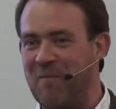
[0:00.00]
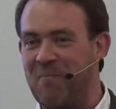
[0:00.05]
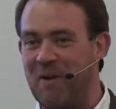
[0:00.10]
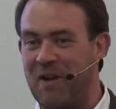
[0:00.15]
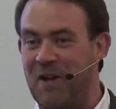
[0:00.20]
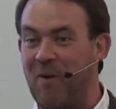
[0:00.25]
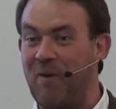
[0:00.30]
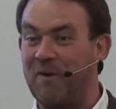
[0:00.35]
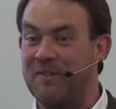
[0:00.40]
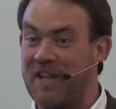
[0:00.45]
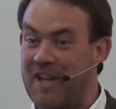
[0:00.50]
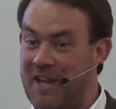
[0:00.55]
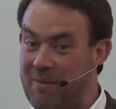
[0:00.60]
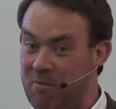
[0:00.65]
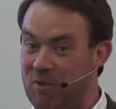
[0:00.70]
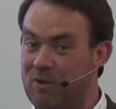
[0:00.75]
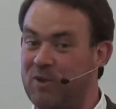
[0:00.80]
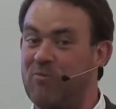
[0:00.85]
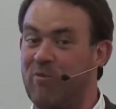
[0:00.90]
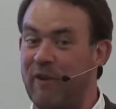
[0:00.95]
But I was
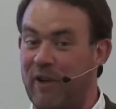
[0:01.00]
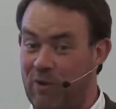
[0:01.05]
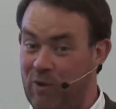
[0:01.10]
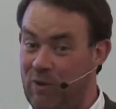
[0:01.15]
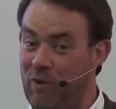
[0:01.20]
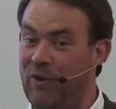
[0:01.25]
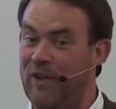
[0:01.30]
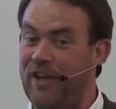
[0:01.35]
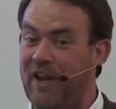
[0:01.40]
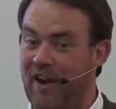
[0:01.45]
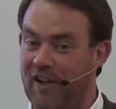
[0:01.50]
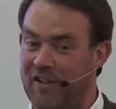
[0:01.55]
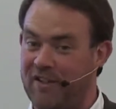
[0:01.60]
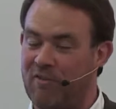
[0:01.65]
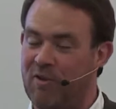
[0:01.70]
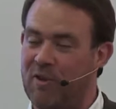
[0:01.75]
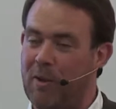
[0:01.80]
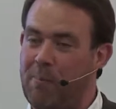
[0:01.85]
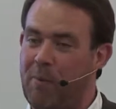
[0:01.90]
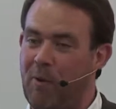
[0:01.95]
able to recall the
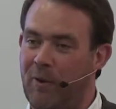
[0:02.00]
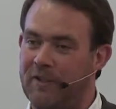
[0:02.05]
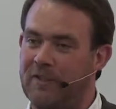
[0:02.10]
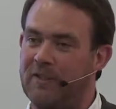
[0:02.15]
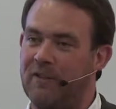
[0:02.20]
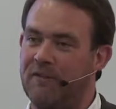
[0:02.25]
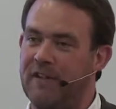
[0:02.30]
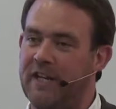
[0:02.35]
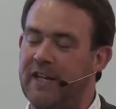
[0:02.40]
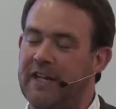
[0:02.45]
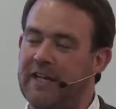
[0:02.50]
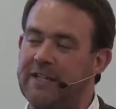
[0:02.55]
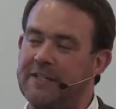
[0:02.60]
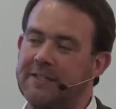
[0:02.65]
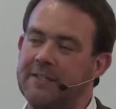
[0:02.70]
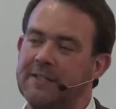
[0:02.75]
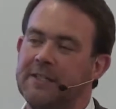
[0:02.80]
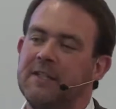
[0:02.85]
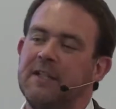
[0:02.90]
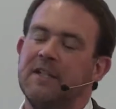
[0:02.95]
answer at the point of need.